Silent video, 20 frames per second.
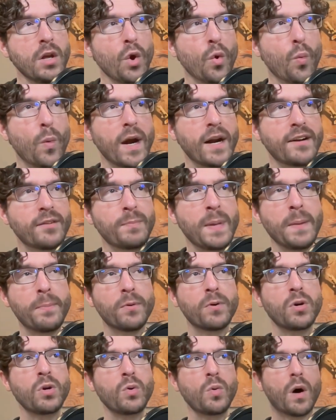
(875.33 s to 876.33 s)
Whereas people
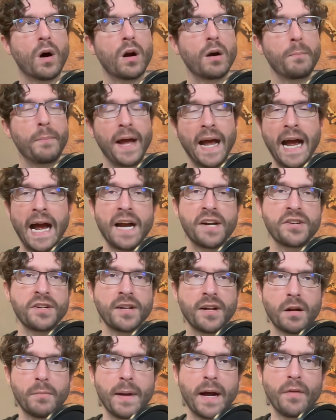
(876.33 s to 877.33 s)
who are
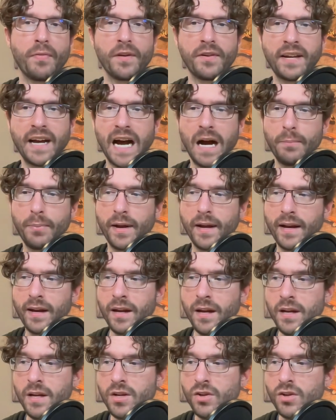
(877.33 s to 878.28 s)
passionate about the topic,